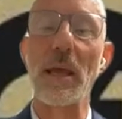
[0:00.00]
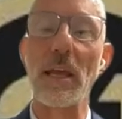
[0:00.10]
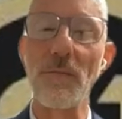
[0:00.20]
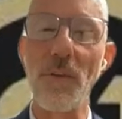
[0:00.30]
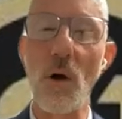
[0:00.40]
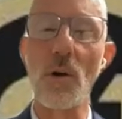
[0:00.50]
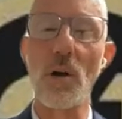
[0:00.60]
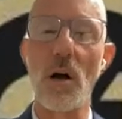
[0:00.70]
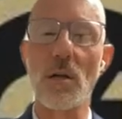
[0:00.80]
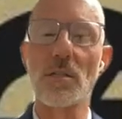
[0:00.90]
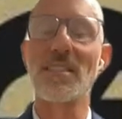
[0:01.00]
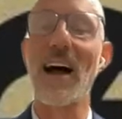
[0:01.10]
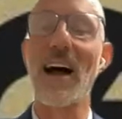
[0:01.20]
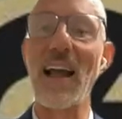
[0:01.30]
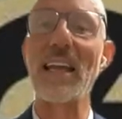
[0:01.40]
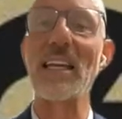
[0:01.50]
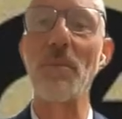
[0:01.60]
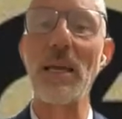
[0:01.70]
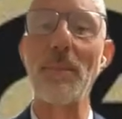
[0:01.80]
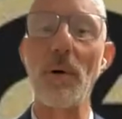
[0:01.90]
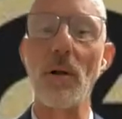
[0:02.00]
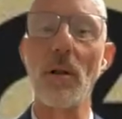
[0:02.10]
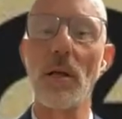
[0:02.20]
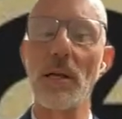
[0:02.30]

making phone calls, talking to people.